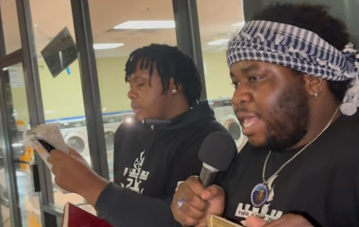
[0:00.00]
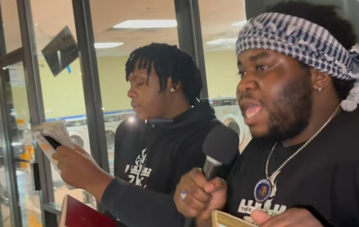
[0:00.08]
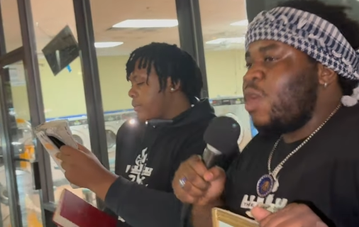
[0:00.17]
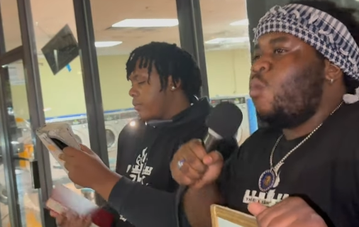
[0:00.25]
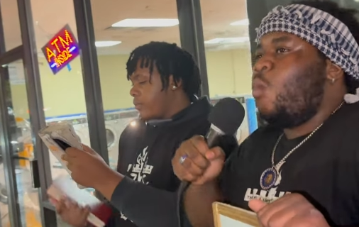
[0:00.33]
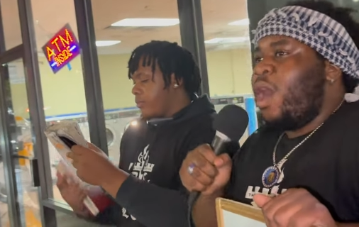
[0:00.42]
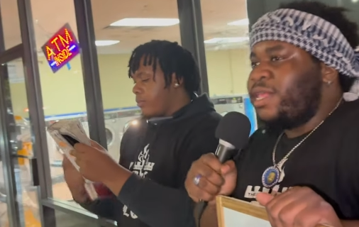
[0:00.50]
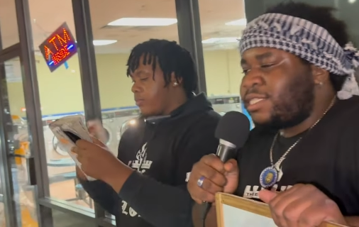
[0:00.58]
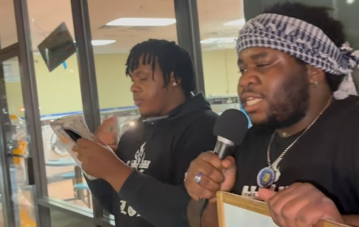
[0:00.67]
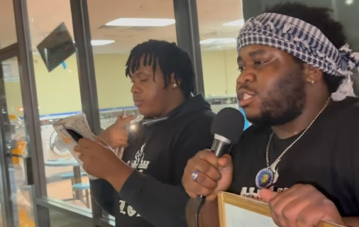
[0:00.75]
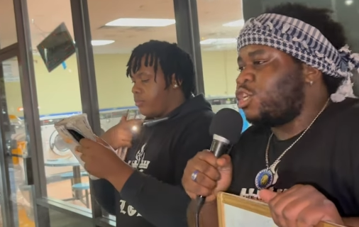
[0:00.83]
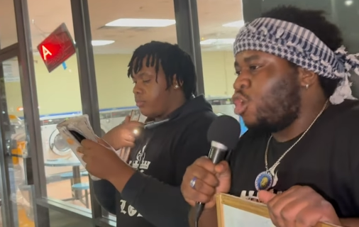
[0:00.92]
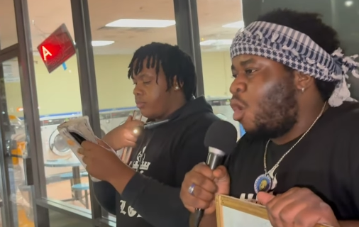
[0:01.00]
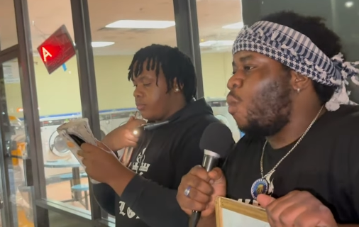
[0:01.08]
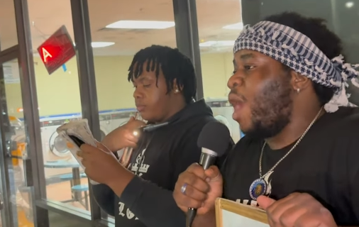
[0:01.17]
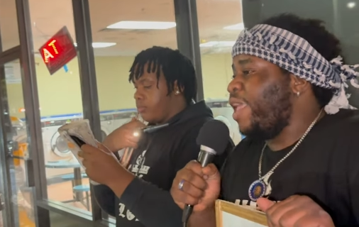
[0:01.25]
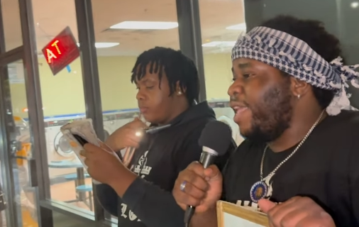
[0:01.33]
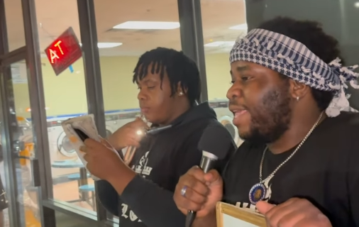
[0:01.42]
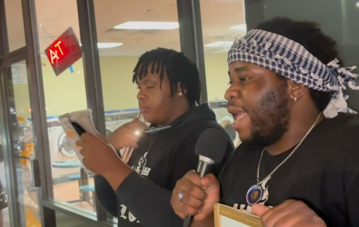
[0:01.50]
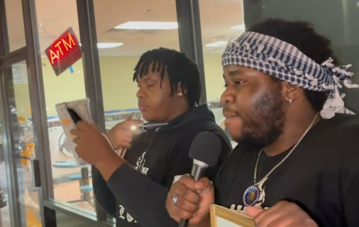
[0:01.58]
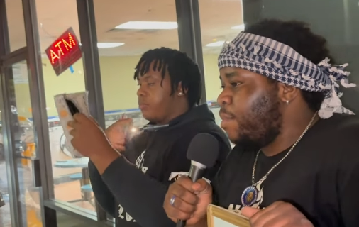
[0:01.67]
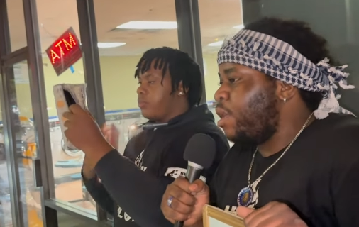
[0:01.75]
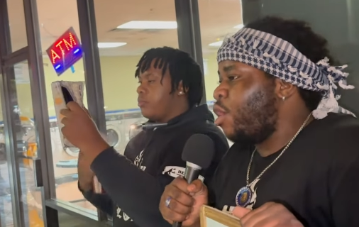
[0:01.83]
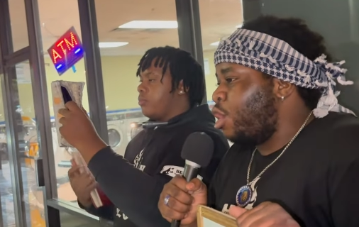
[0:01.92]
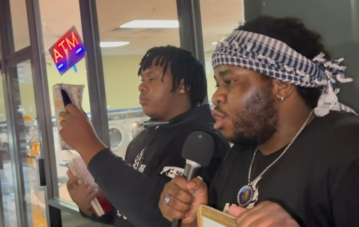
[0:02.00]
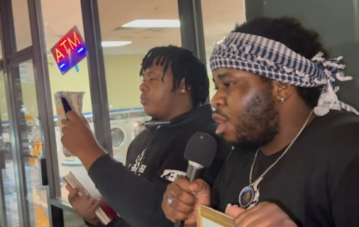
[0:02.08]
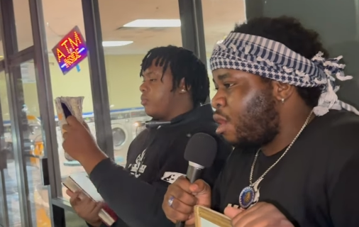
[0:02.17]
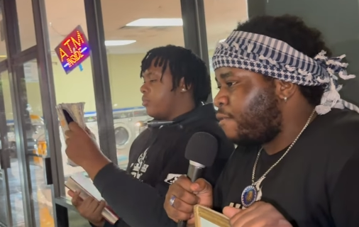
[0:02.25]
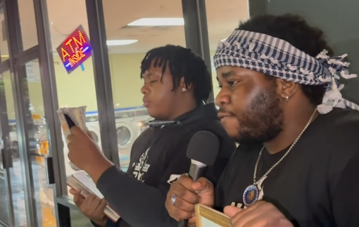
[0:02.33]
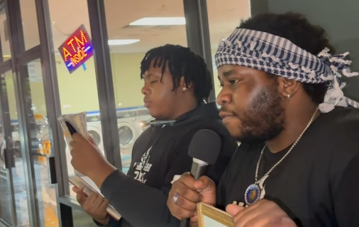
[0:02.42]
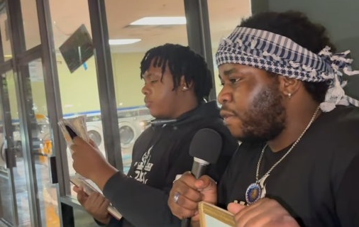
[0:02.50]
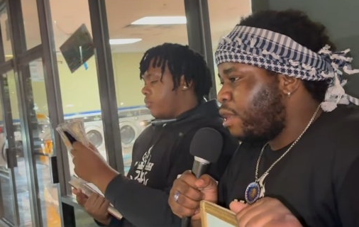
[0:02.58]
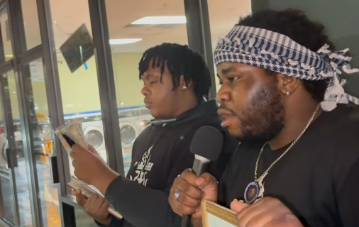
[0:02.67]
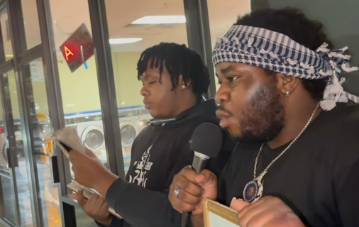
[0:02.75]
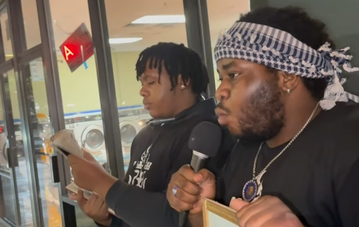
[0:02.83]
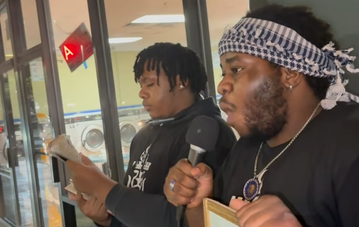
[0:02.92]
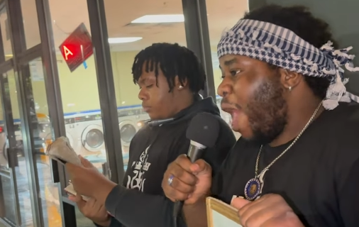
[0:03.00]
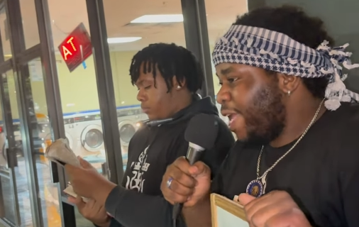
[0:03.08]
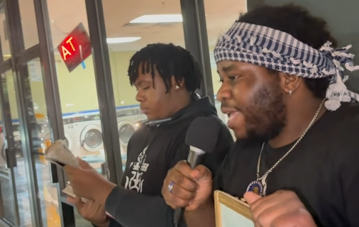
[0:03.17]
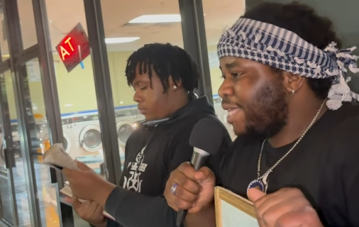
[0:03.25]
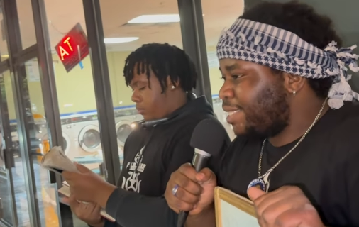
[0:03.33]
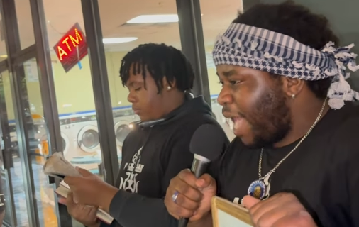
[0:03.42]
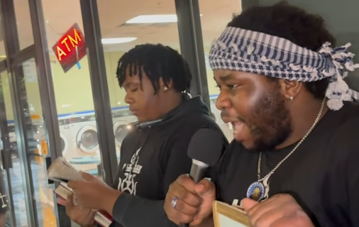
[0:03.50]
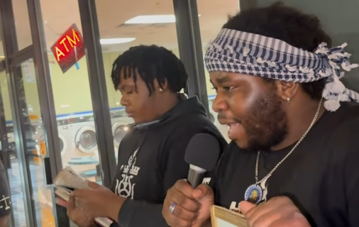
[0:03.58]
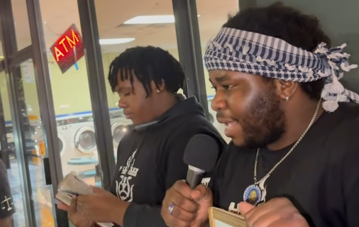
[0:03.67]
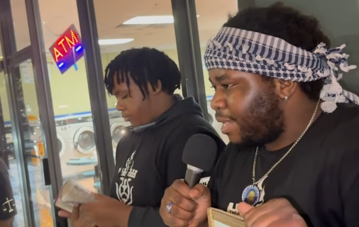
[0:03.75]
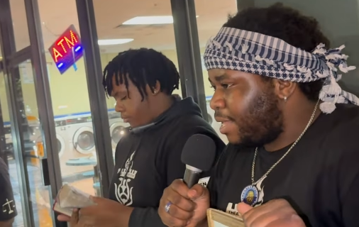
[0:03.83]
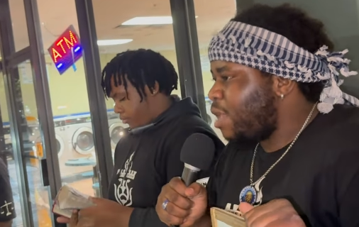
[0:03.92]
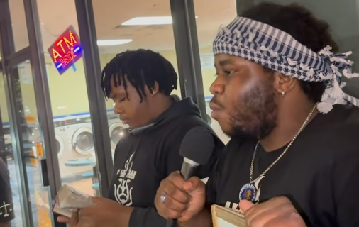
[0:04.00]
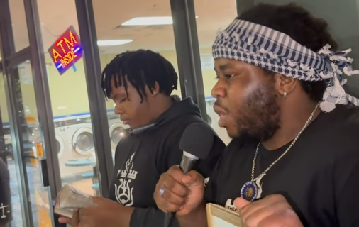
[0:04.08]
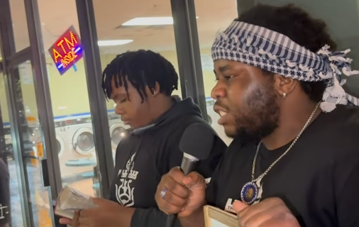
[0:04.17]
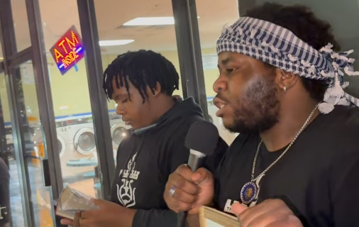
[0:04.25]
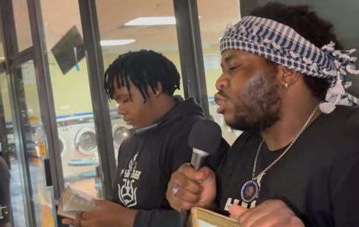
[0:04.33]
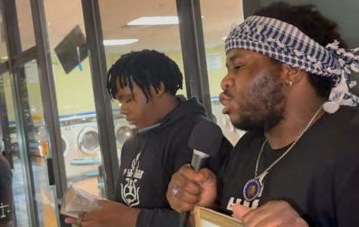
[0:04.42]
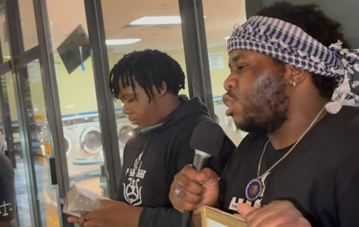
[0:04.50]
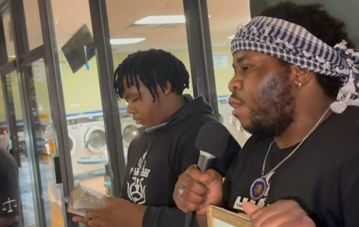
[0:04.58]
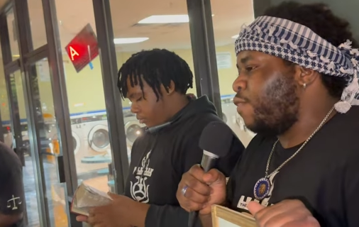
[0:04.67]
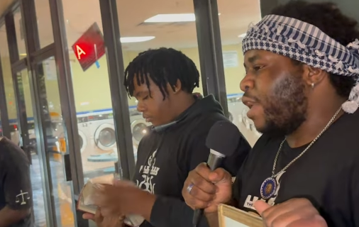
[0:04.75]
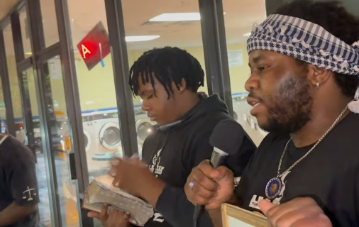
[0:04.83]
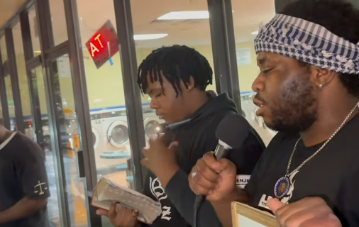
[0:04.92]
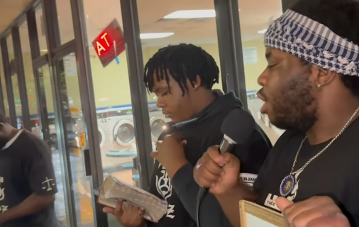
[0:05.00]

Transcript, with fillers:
Speaker 1: He wants us to know why he came here on earth, why he died. He wants us to know this.